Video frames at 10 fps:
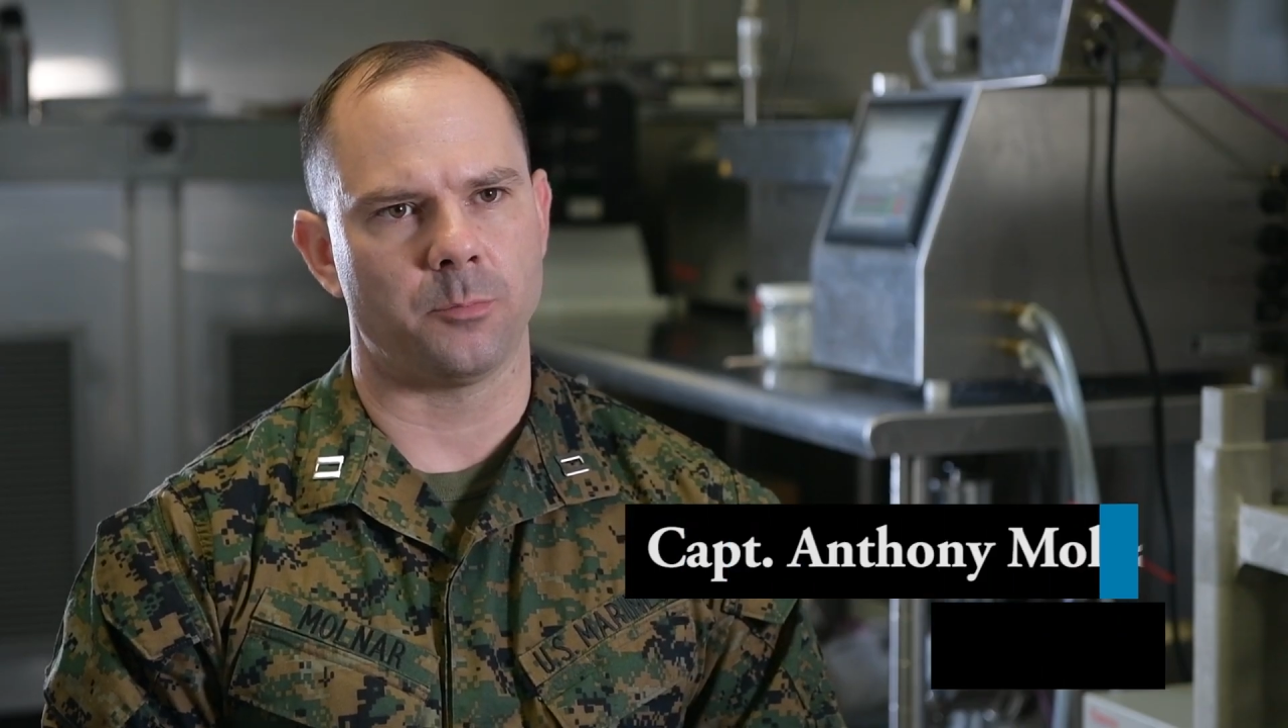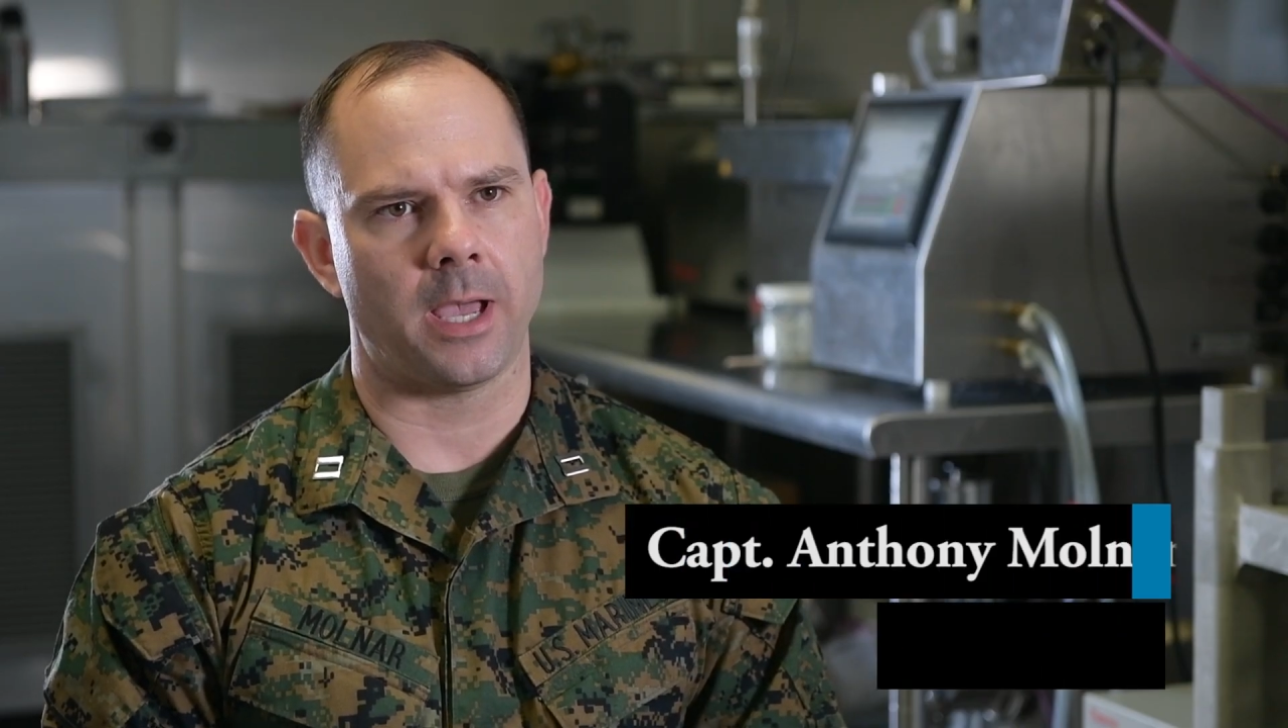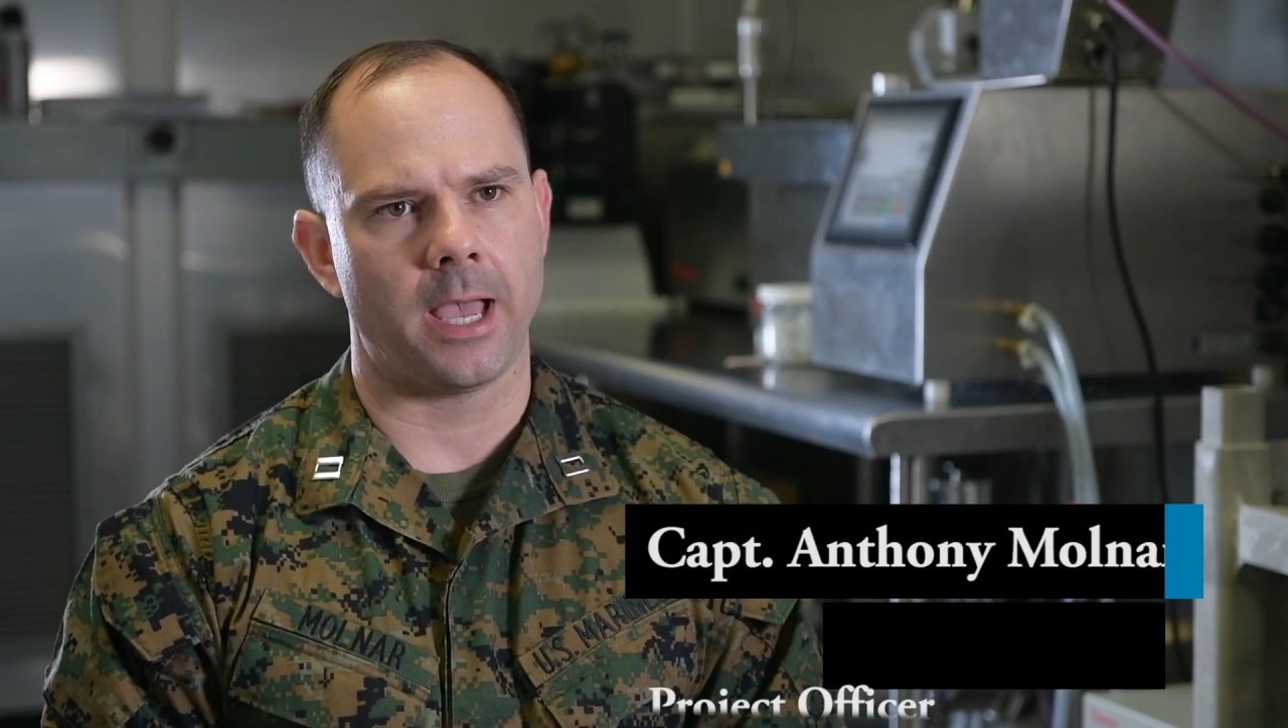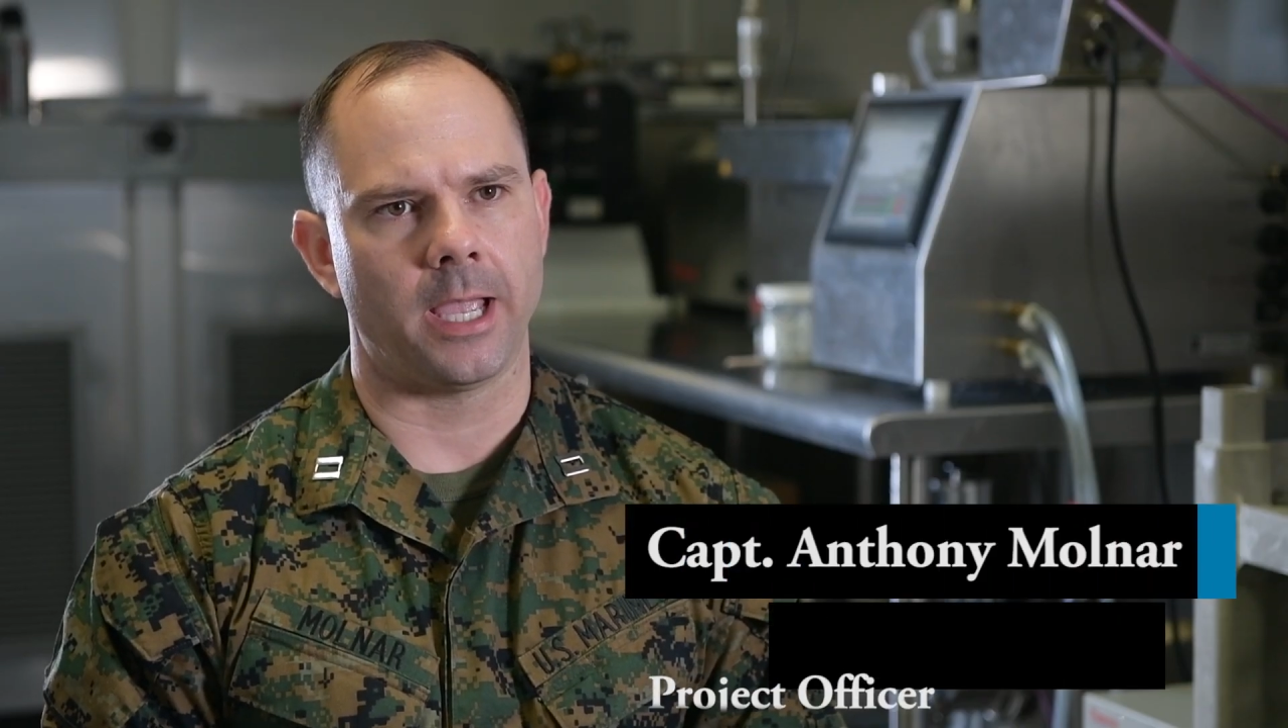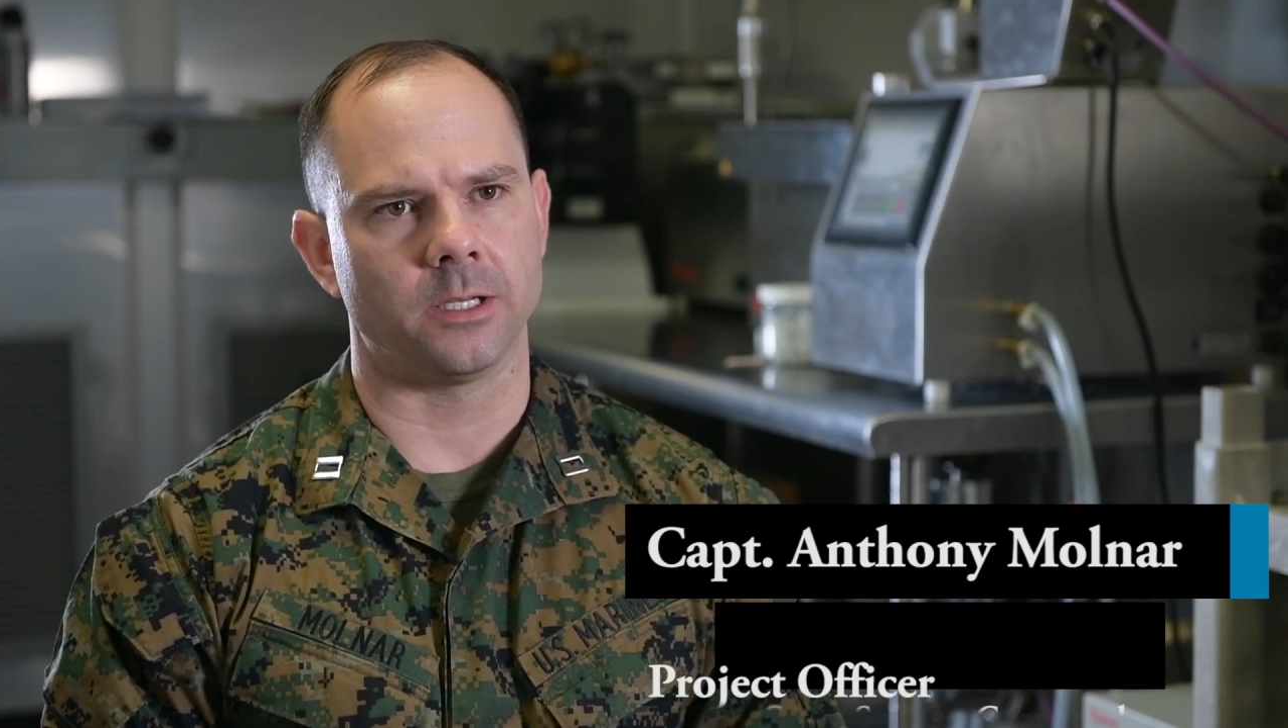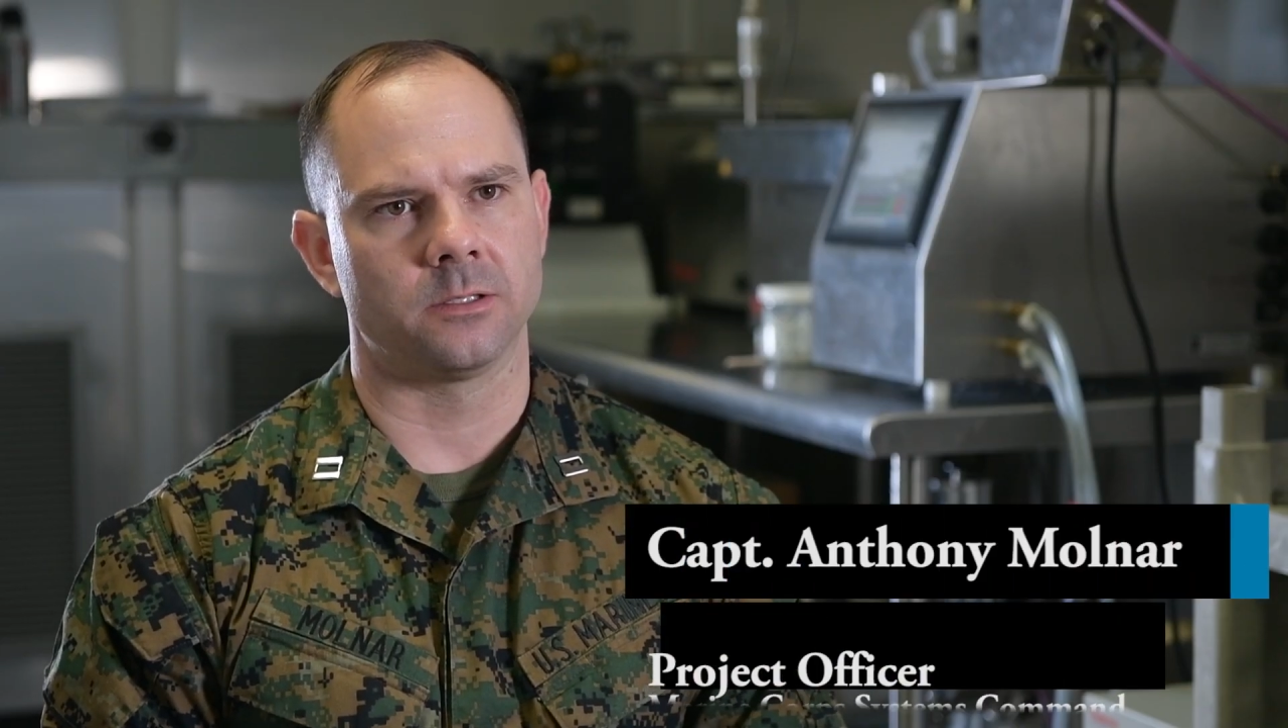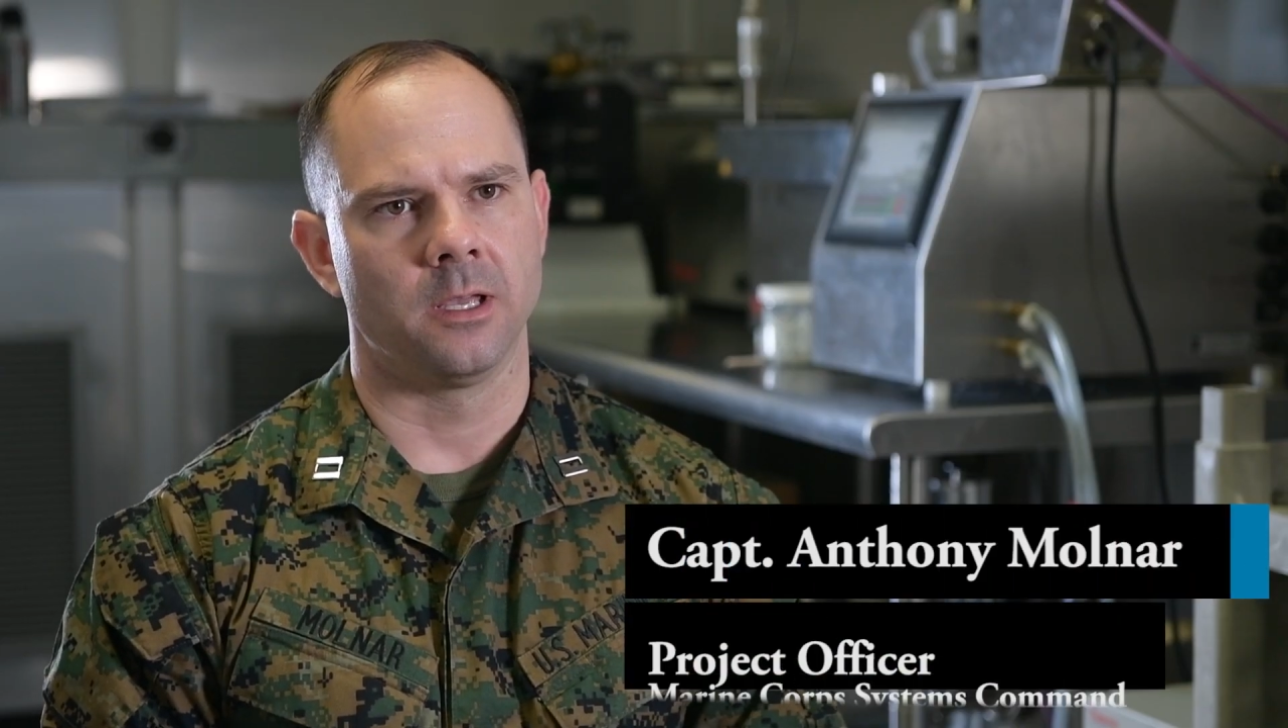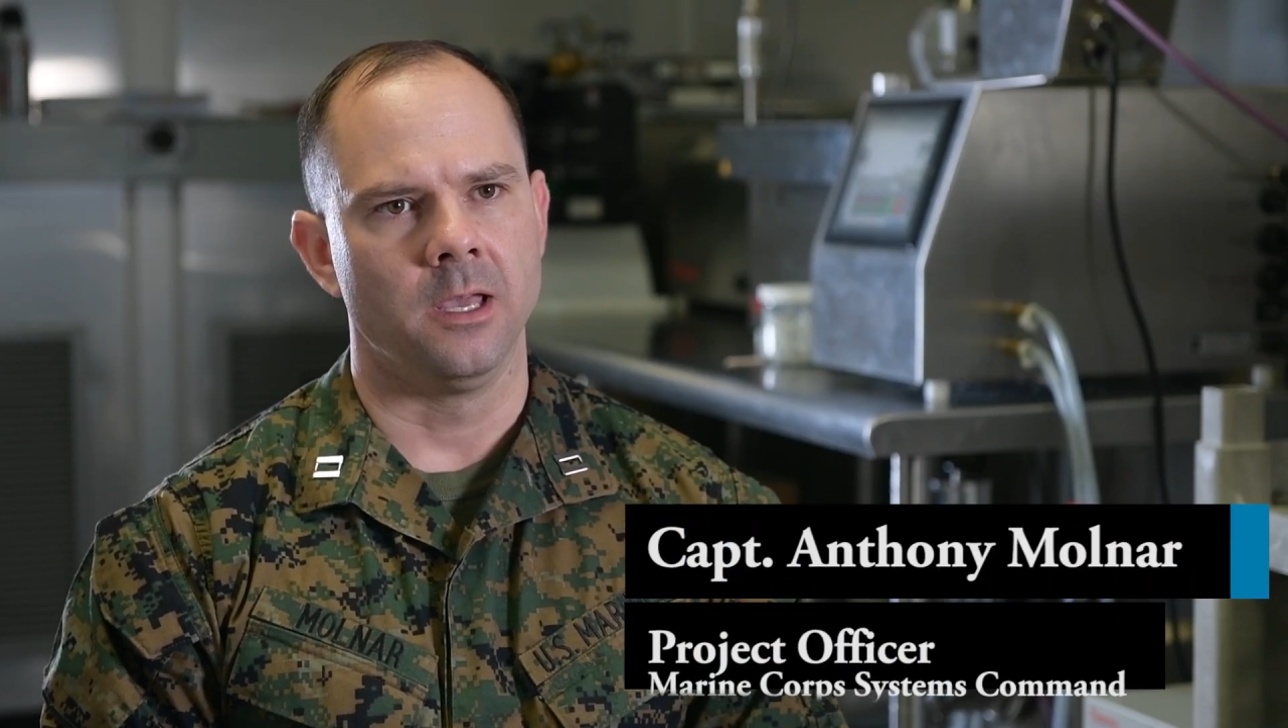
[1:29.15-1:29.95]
bags,